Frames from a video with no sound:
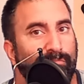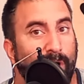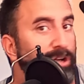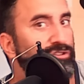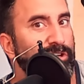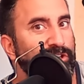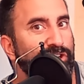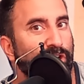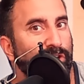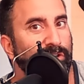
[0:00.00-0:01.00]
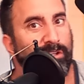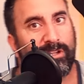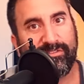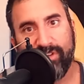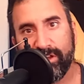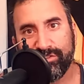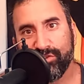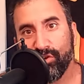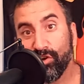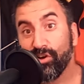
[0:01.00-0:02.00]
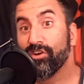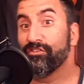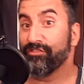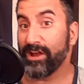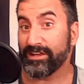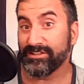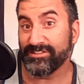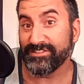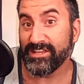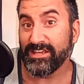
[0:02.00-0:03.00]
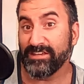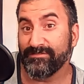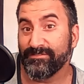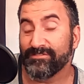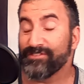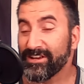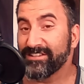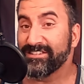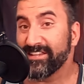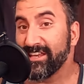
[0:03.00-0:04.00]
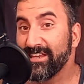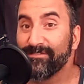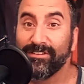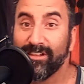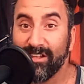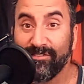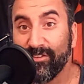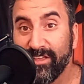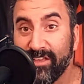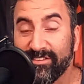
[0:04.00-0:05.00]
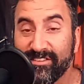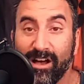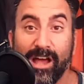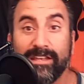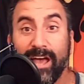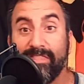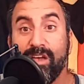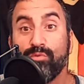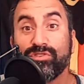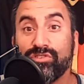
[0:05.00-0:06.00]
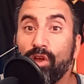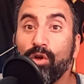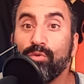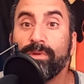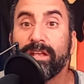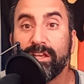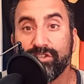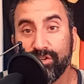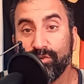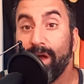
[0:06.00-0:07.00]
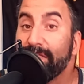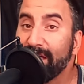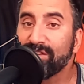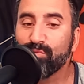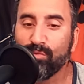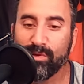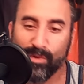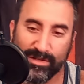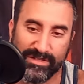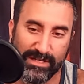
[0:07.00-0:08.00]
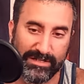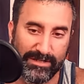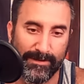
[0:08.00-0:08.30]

Marjorie and John live next door. Frank and Steve, Frank and Steve live on the other side. And there was no big issue. And that's what we wanted.